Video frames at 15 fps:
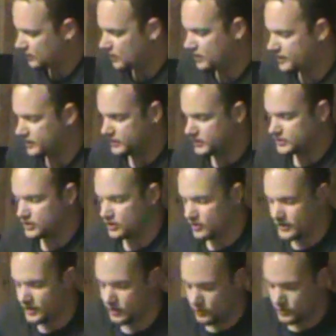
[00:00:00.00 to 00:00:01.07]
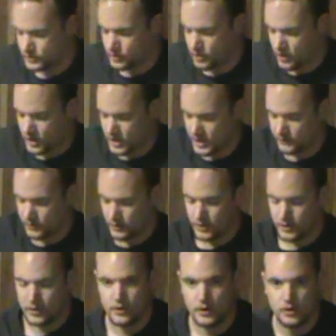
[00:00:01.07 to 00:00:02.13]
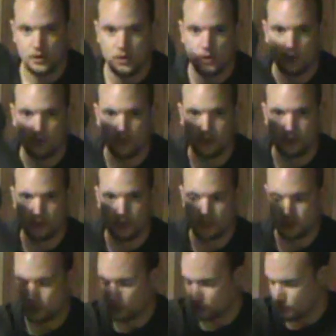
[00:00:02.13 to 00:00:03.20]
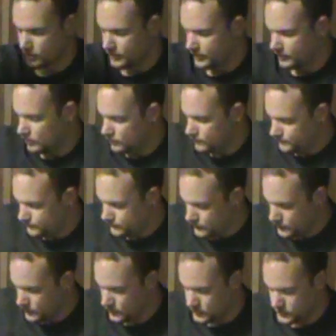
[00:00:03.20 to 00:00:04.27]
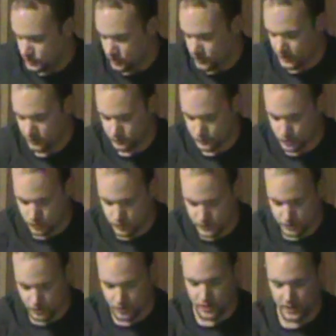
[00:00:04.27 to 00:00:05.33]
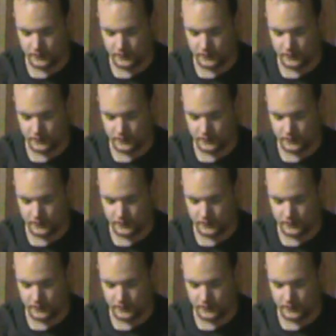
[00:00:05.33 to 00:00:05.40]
in a lot. A Guitar Hero guitar cover for the original Guitar Hero. Guitar Hero 2 guitar